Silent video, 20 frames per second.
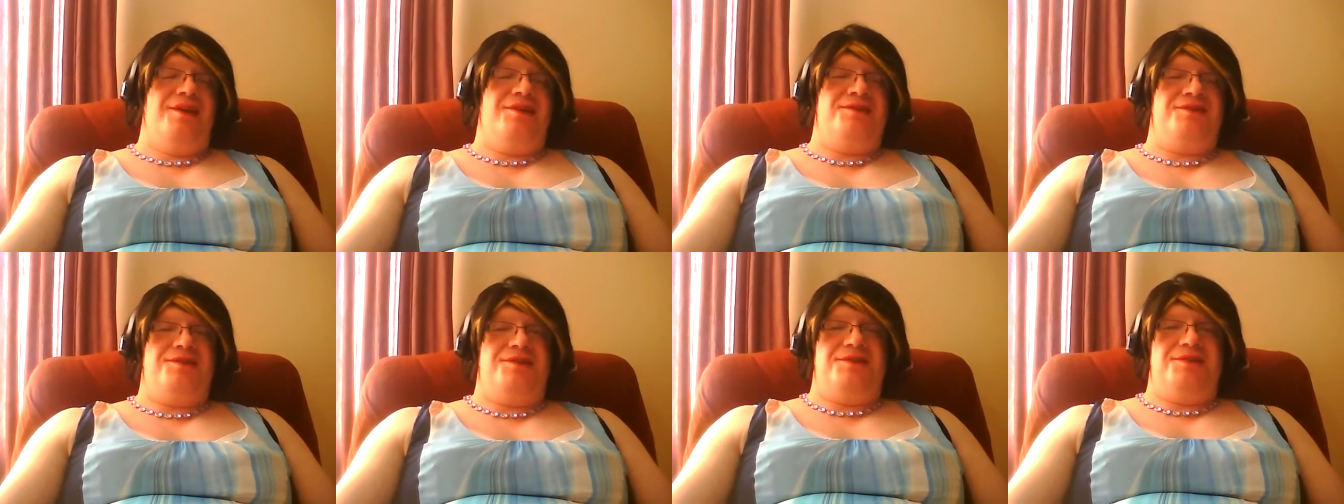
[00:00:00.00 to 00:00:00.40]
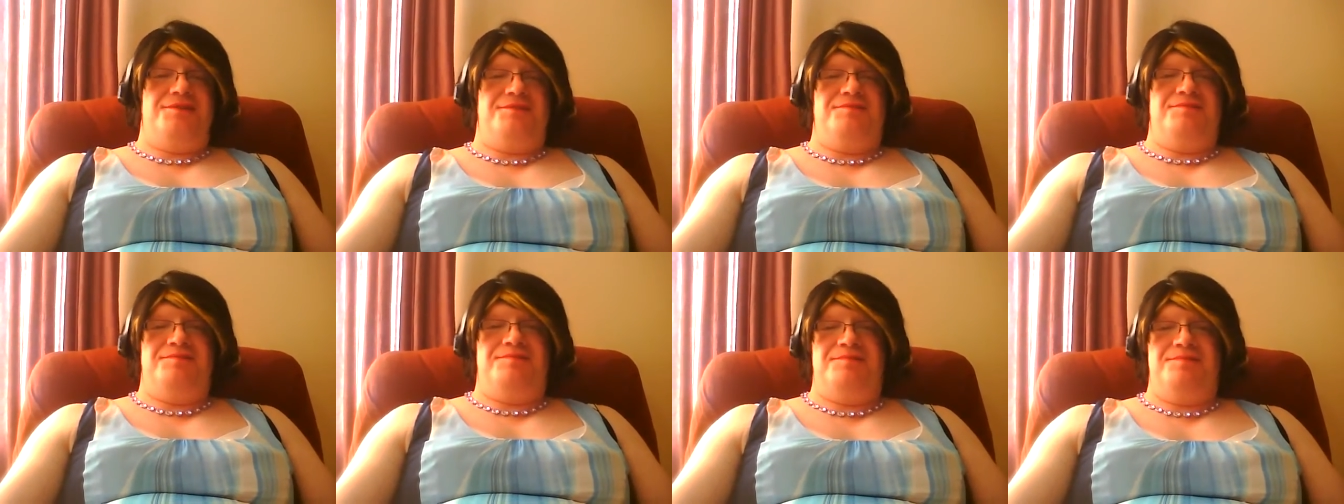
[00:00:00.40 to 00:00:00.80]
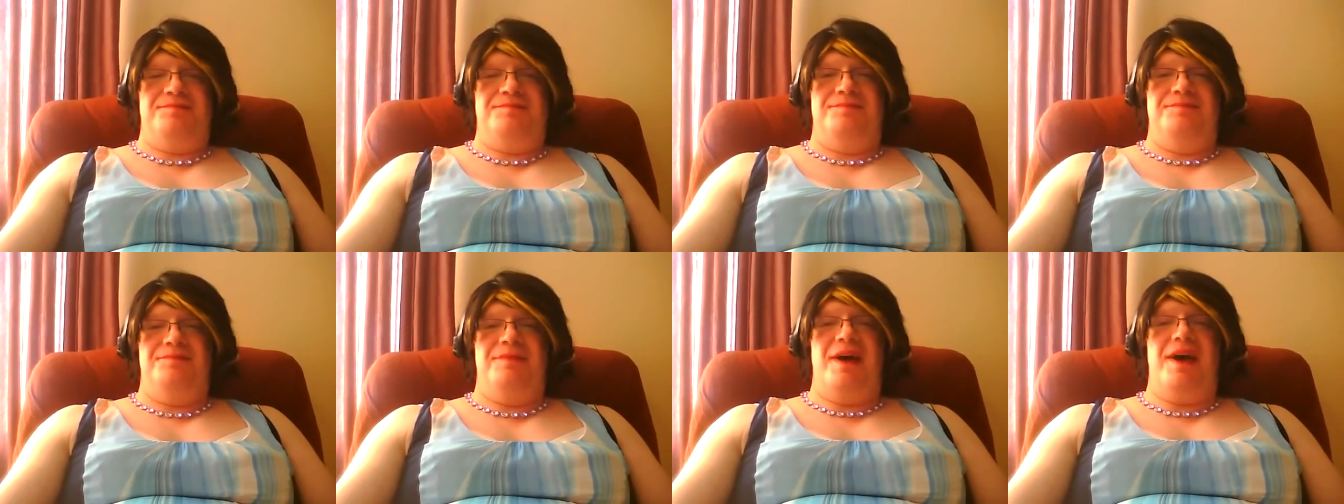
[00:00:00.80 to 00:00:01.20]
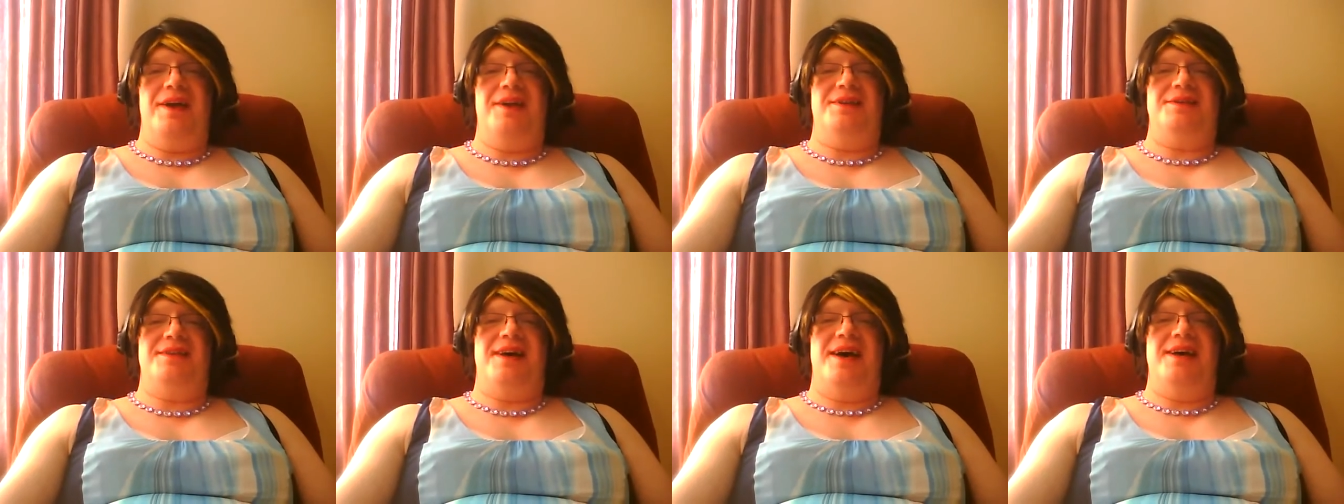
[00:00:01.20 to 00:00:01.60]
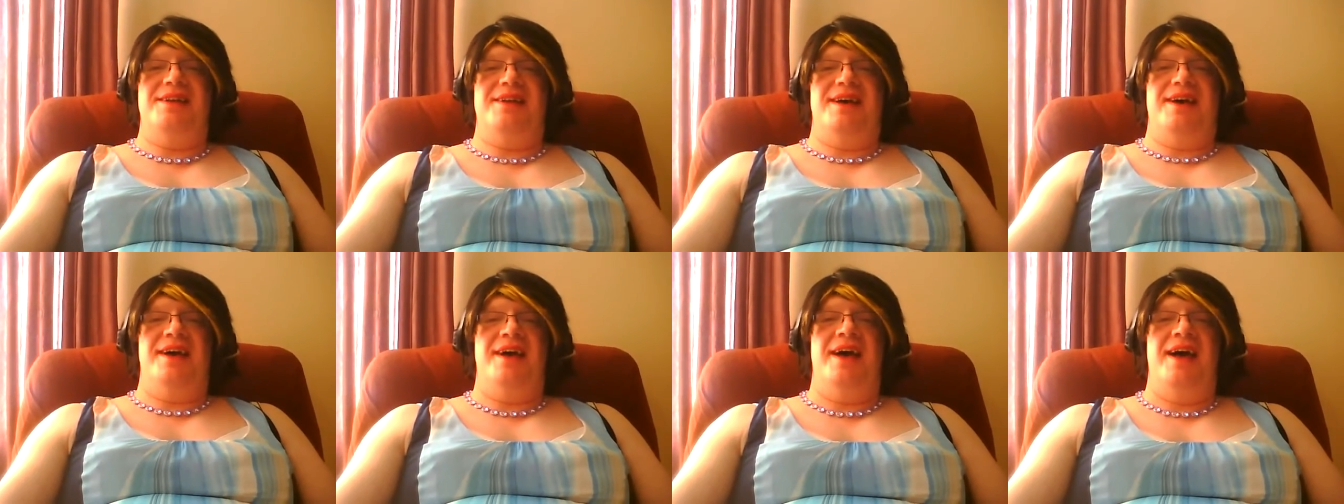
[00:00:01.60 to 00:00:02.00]
so I decided
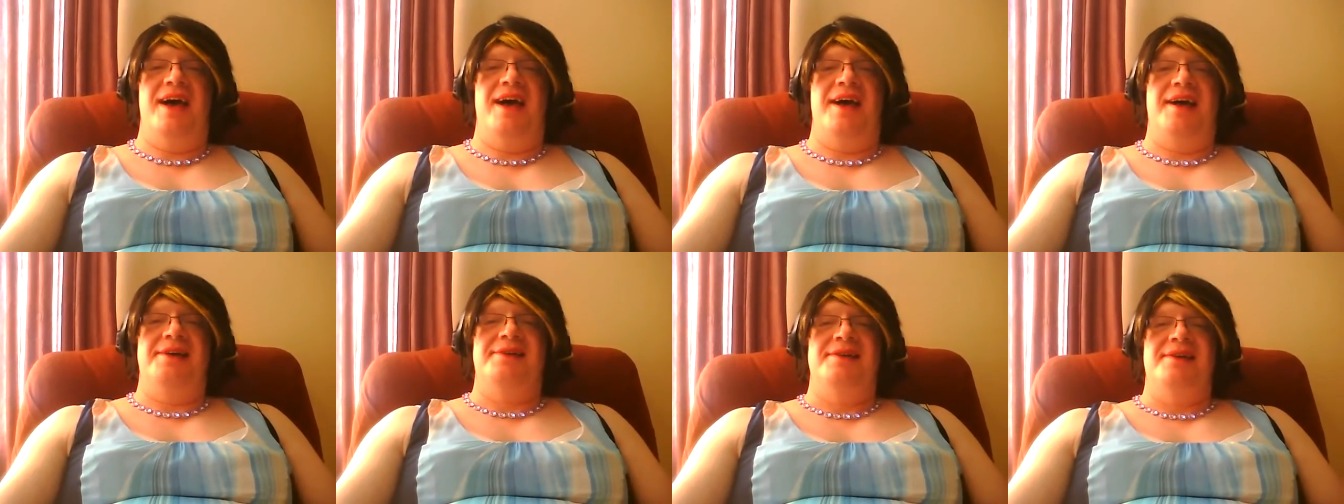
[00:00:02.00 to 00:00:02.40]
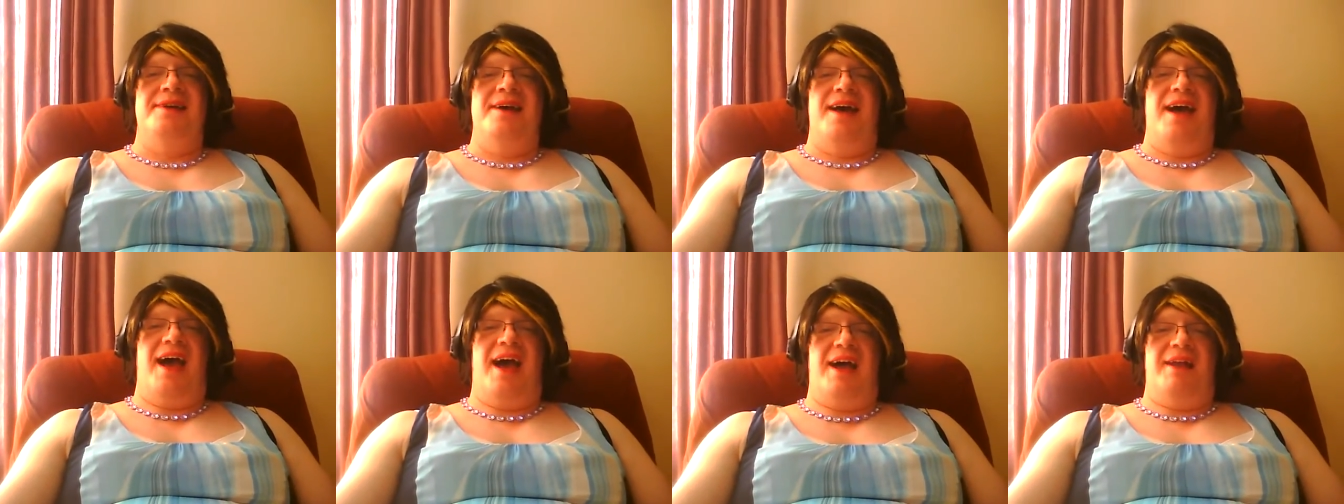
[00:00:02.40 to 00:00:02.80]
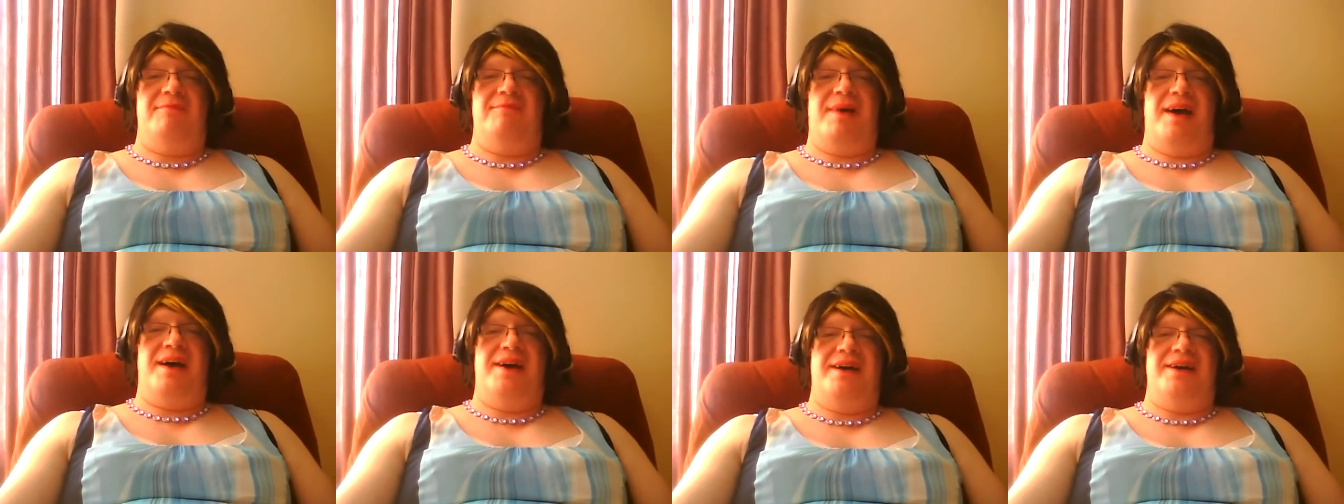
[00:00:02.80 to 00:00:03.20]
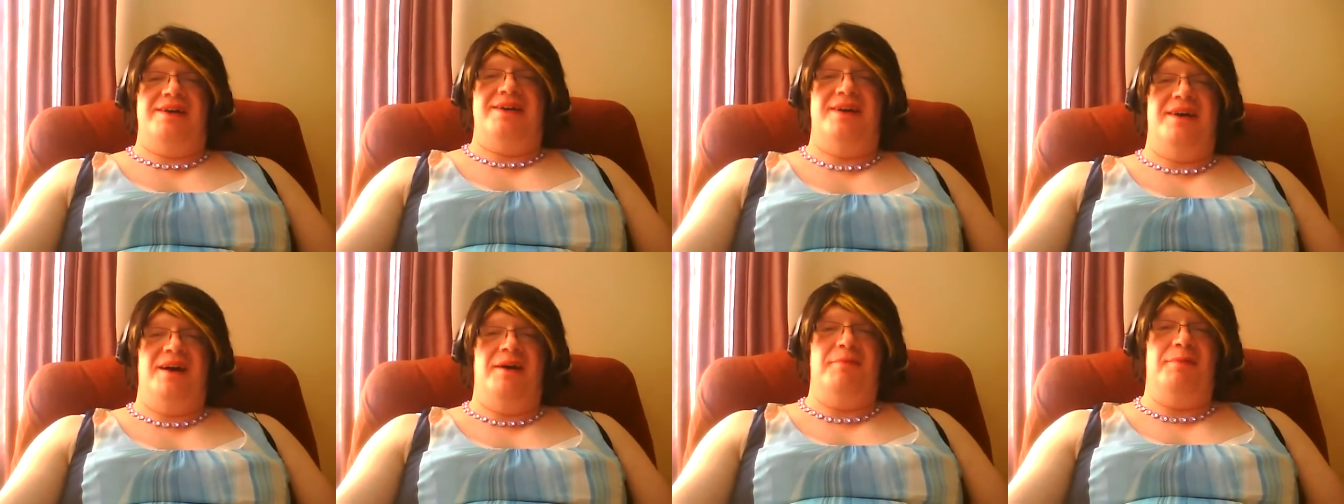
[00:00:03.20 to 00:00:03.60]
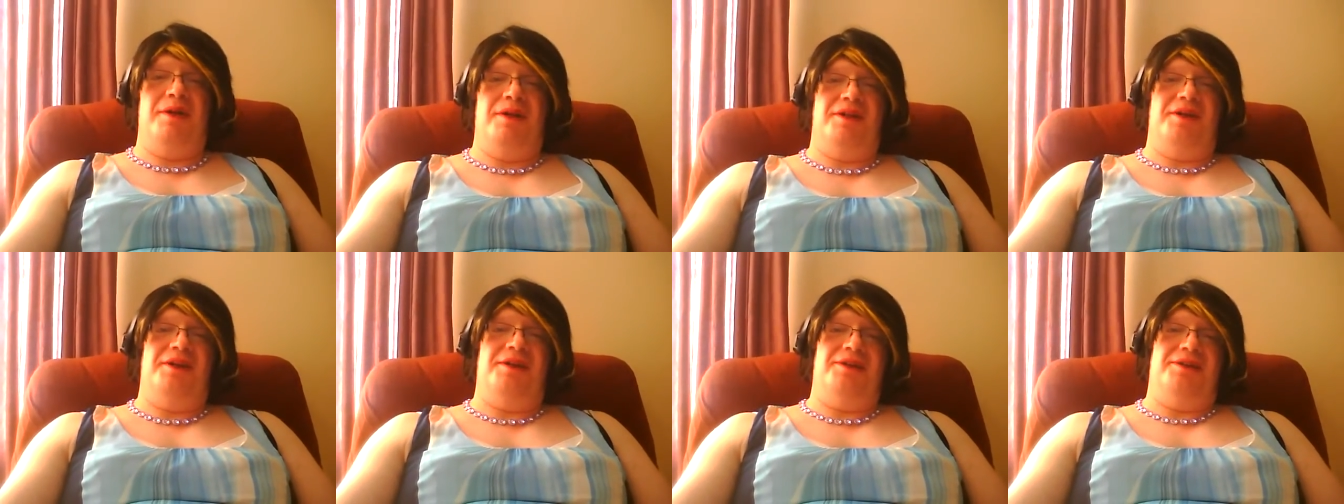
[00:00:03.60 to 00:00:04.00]
to add my
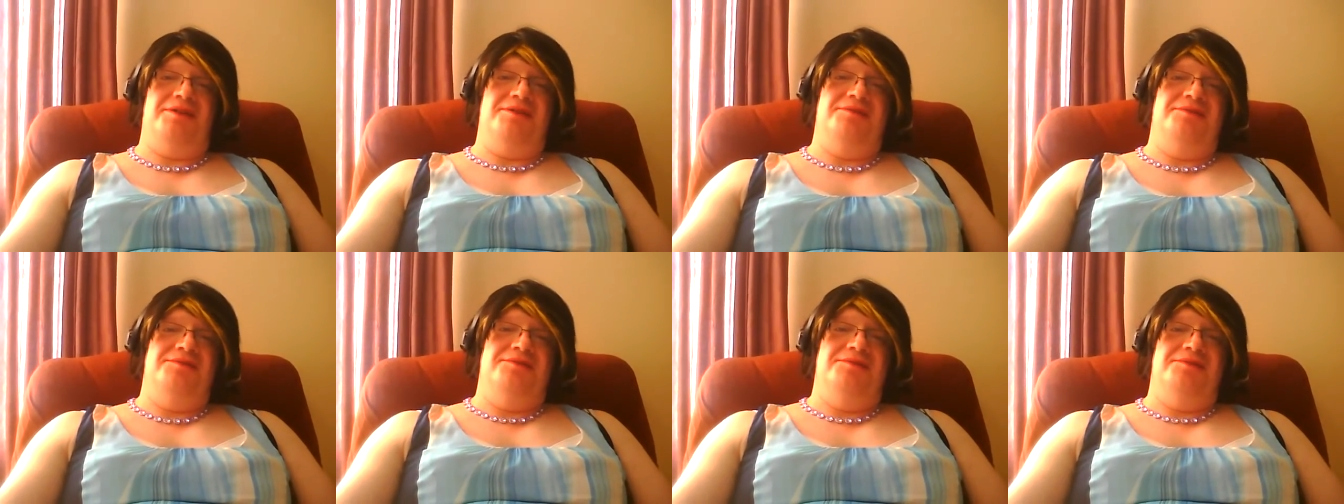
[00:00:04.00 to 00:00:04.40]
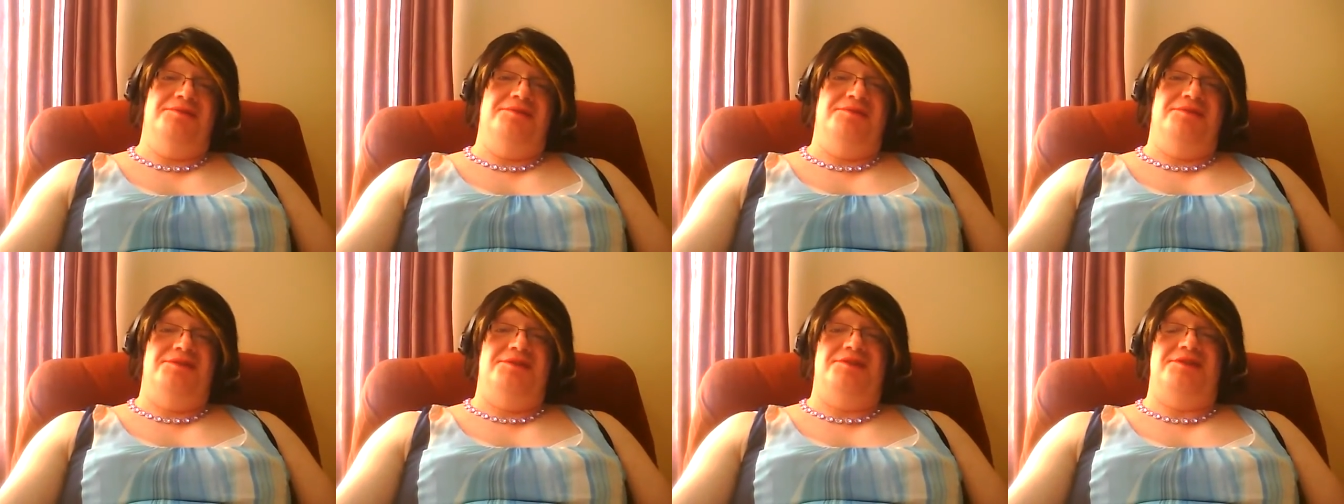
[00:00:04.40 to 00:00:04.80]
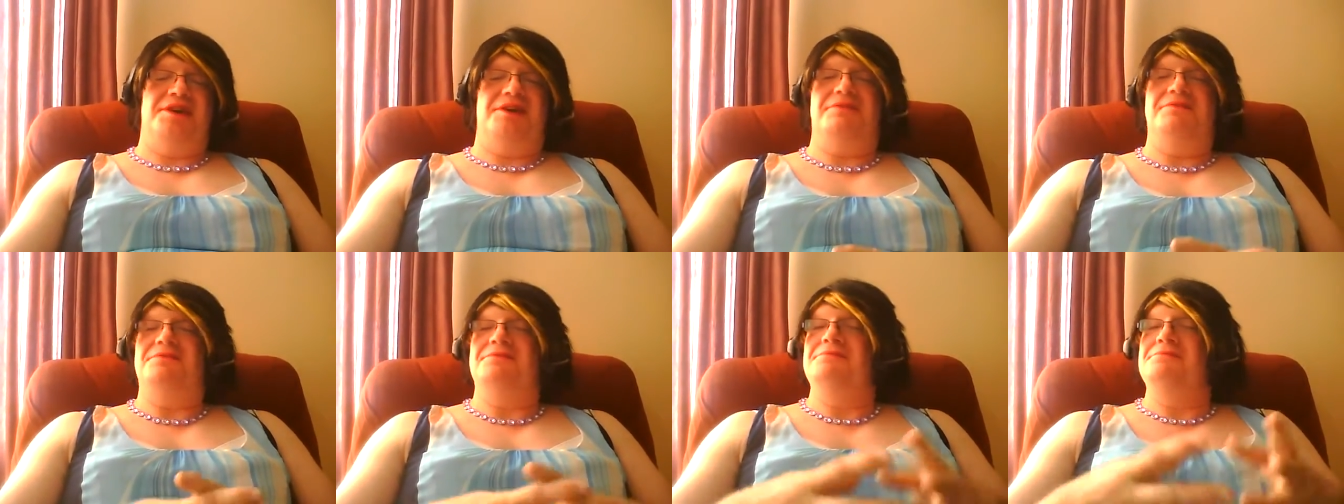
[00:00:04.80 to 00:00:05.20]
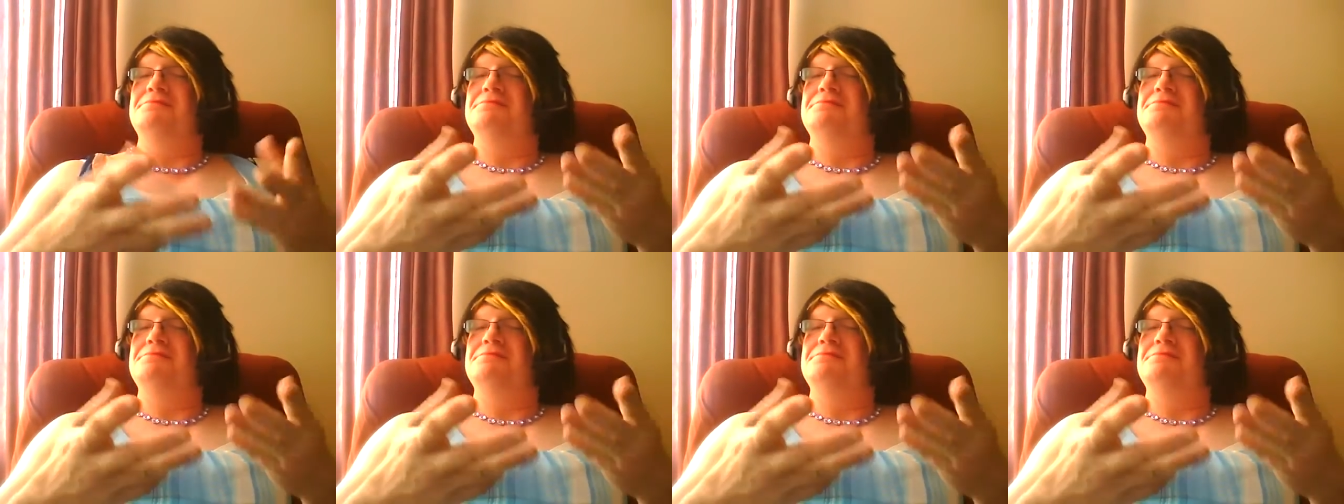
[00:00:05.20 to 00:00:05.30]
humble little self